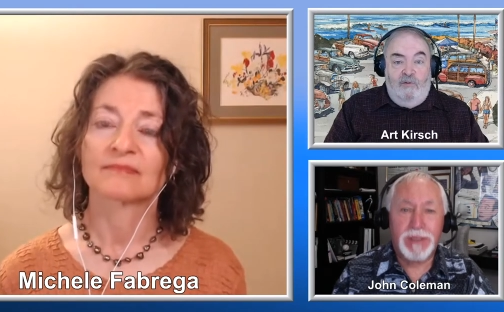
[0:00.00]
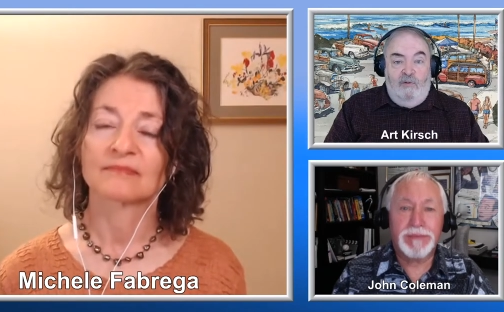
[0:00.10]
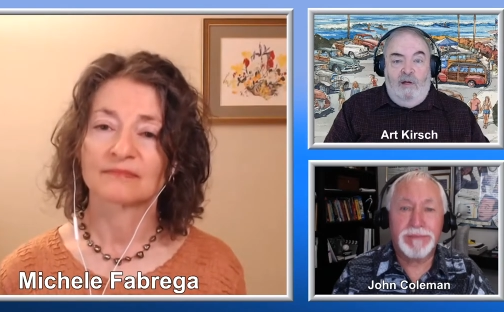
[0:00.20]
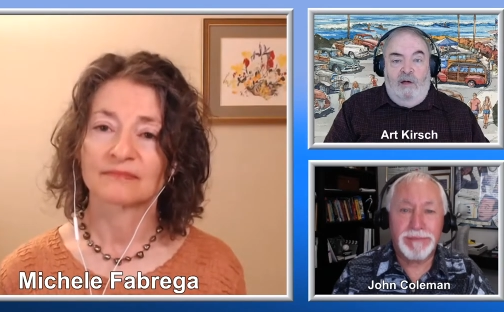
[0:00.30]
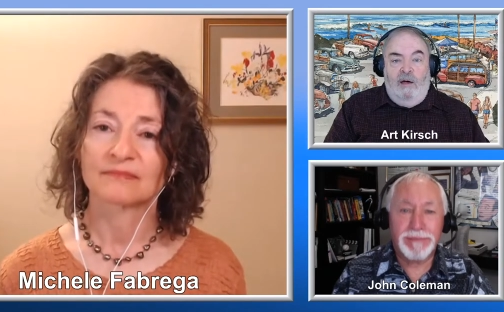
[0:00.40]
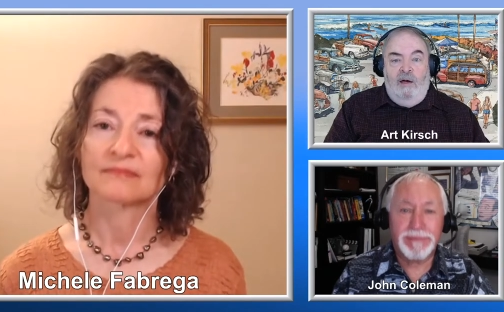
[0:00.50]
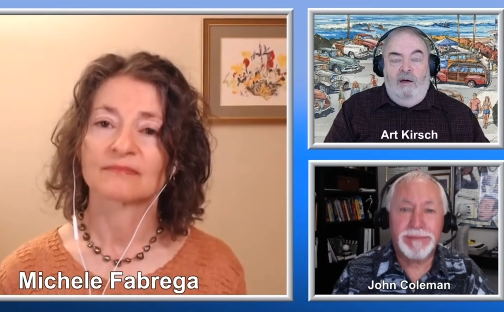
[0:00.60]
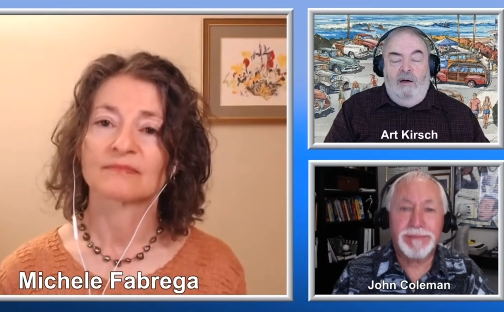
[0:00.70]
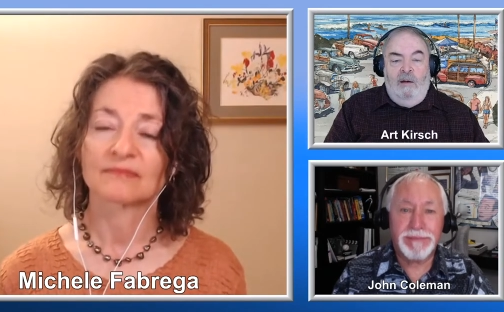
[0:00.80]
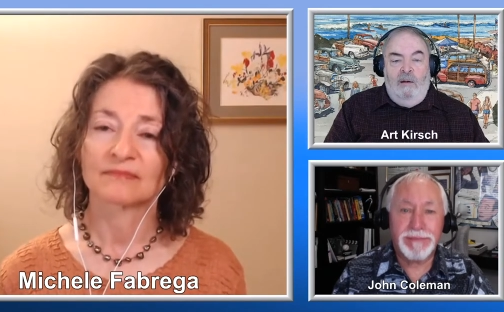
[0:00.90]

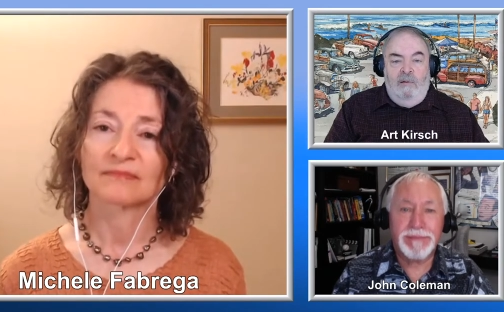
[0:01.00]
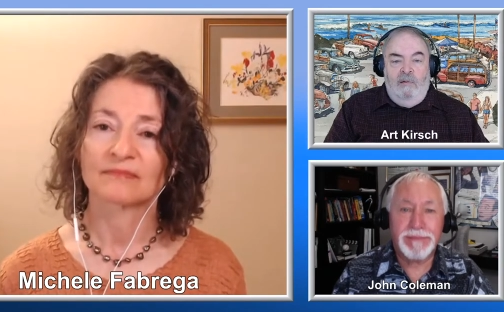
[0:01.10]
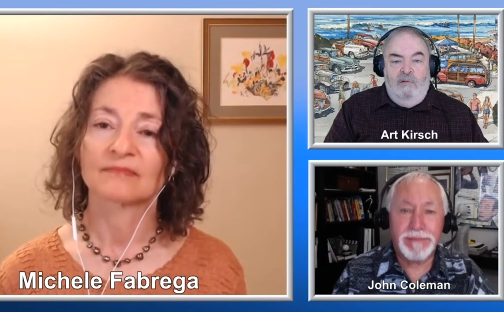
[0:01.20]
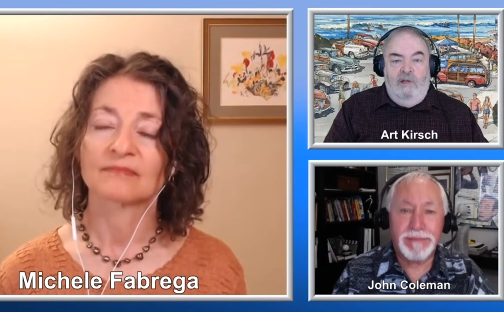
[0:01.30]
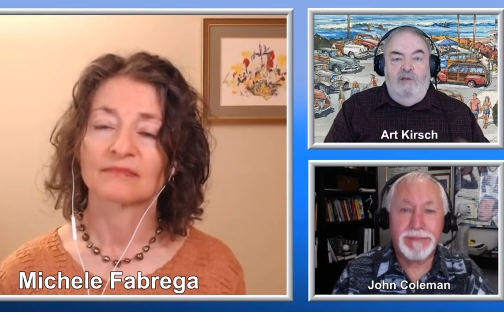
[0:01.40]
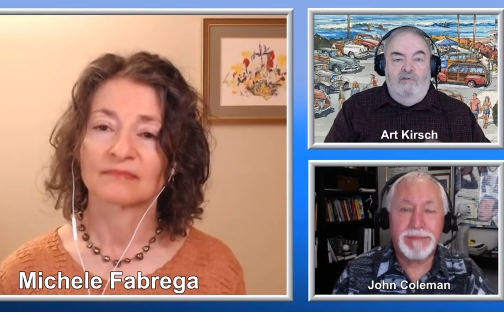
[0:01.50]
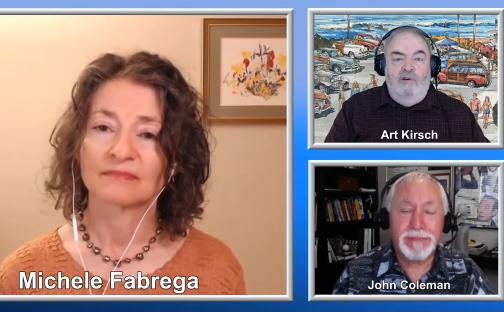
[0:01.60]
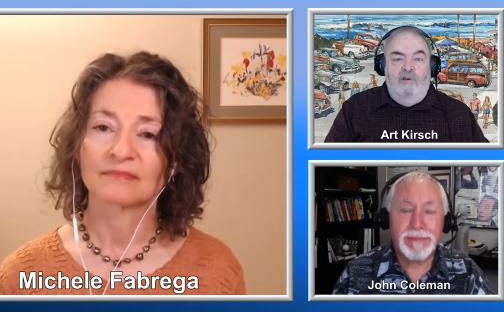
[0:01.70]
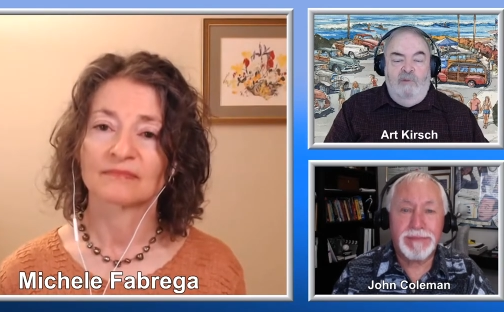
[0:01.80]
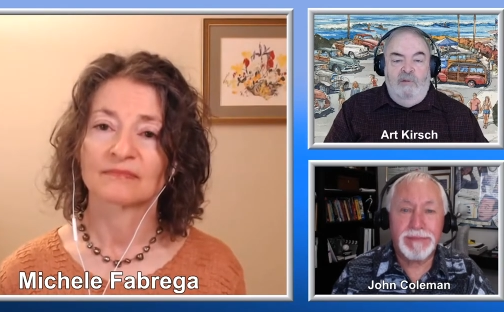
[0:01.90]
Speaker 1: letting
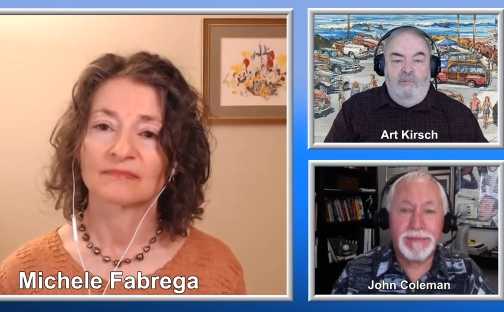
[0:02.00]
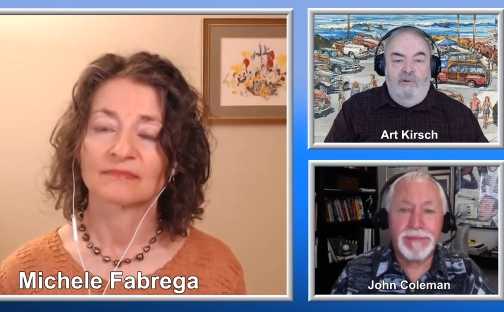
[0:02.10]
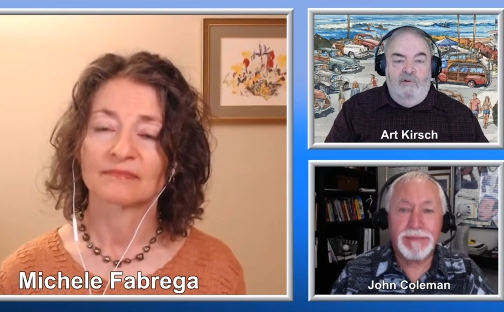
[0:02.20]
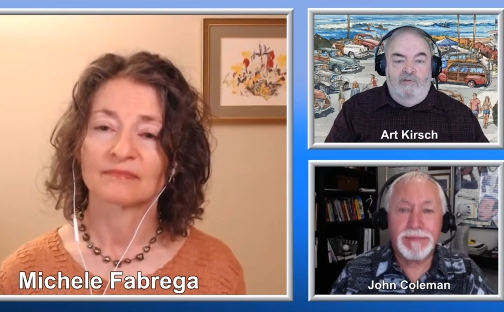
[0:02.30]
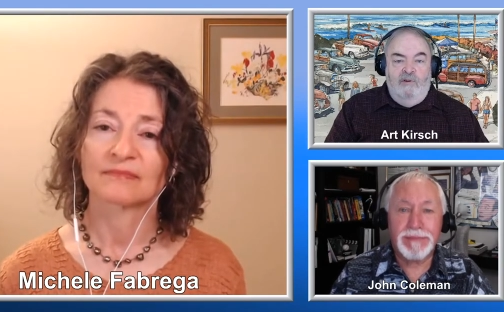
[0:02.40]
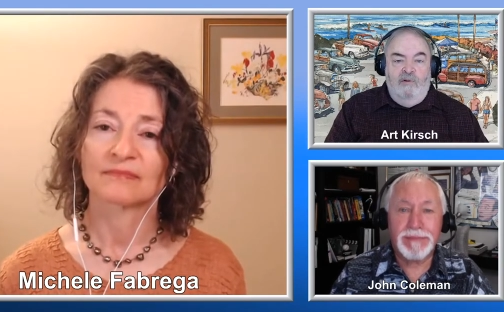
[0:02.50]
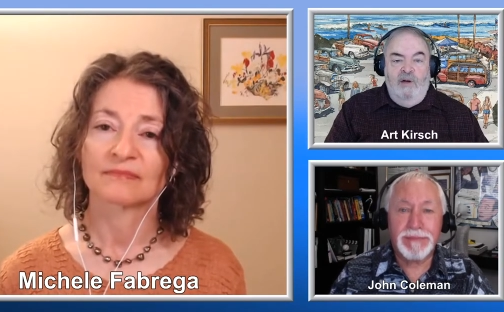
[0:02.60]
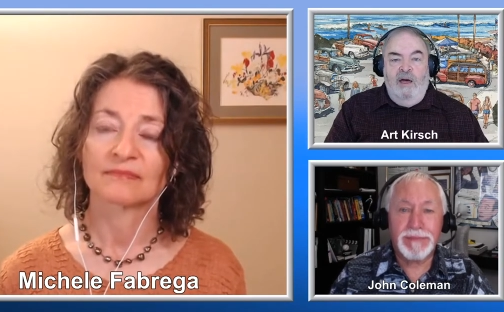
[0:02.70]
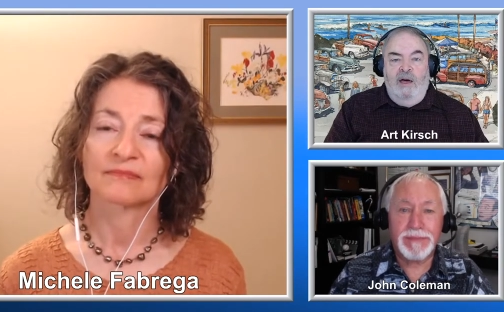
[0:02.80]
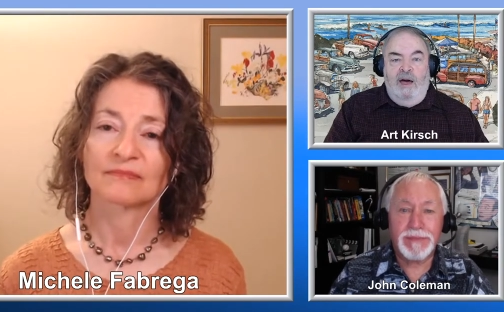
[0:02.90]
yourself be abused. So
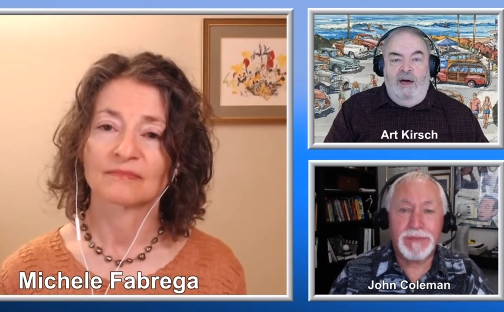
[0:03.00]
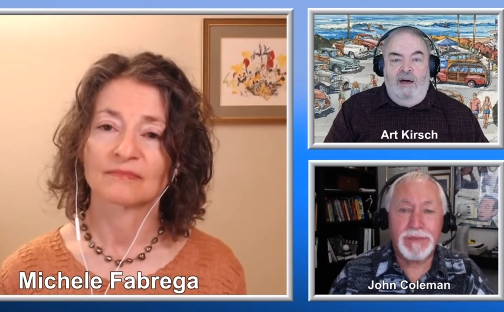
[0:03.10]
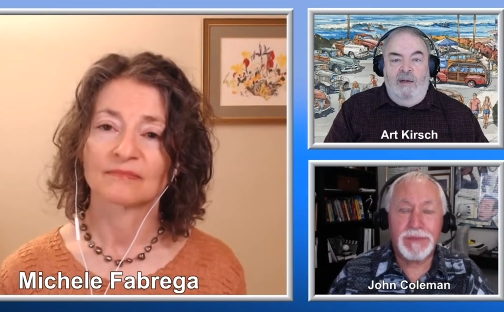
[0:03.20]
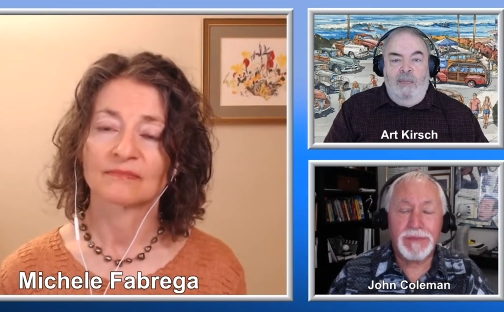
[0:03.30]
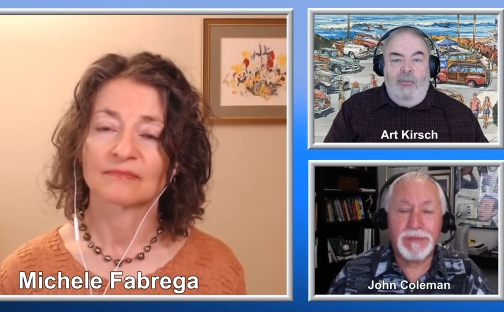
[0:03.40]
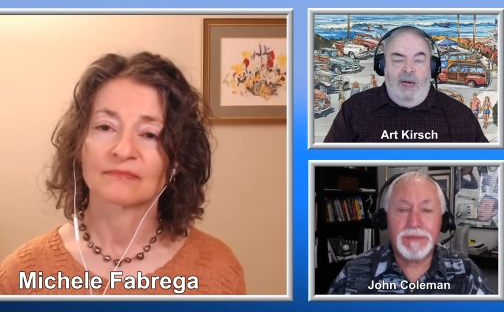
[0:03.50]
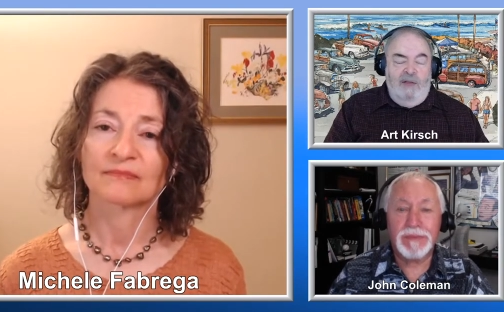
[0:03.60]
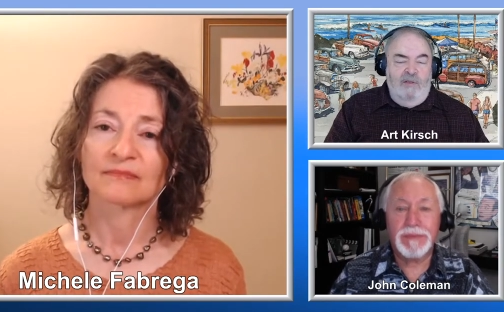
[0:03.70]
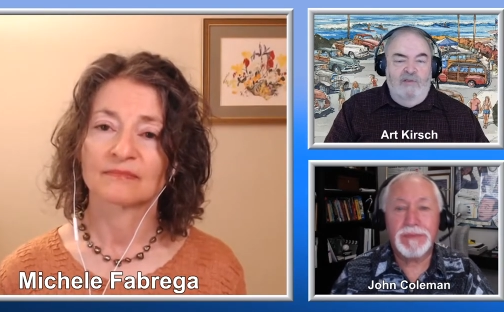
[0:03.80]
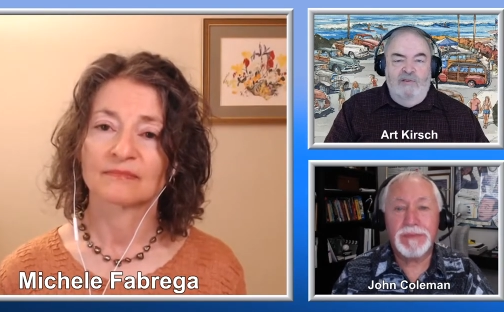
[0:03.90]
how
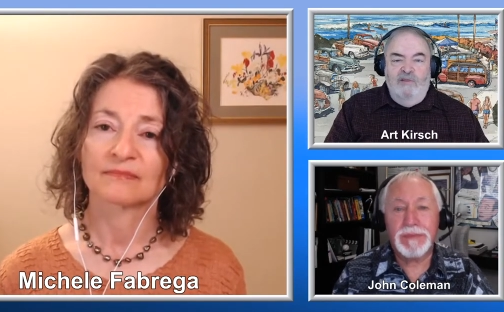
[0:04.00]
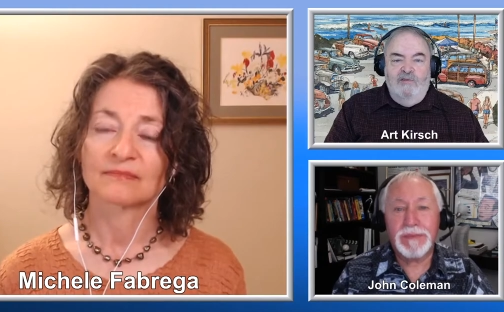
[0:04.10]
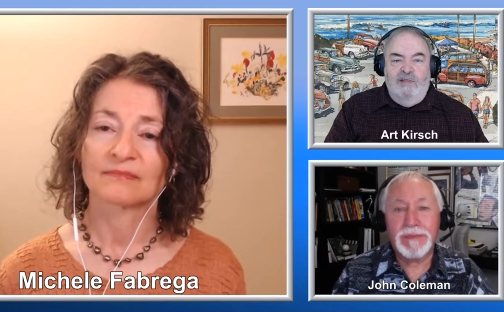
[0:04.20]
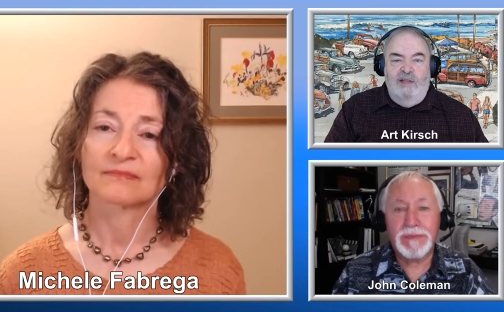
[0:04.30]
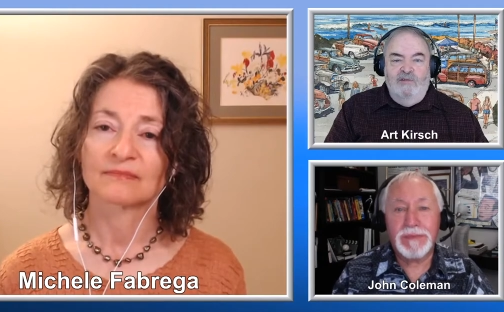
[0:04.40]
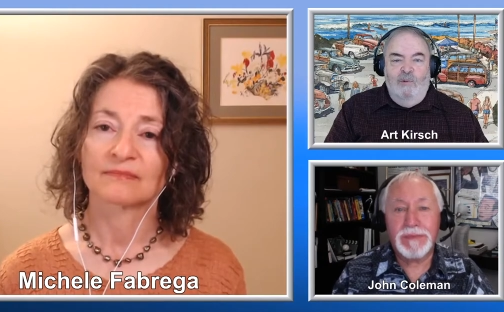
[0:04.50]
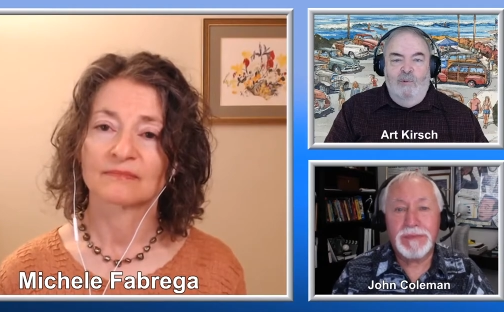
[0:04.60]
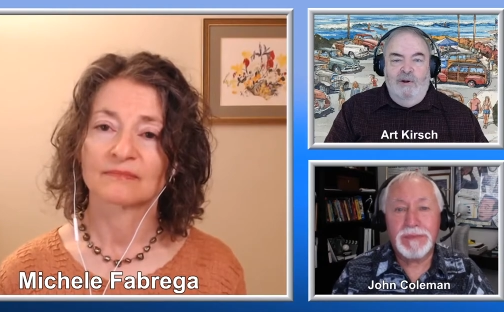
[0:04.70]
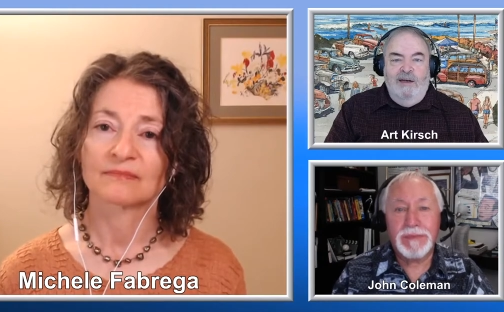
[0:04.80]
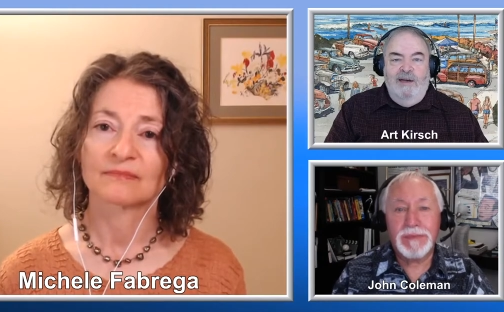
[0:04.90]
do these things tend to
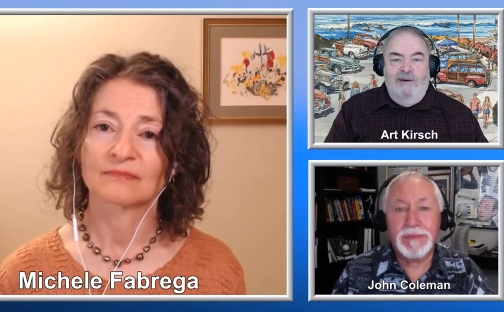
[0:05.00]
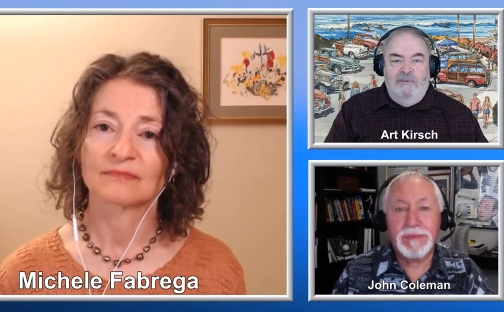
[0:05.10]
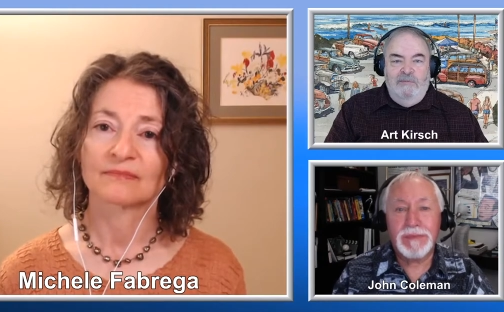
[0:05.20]
work out?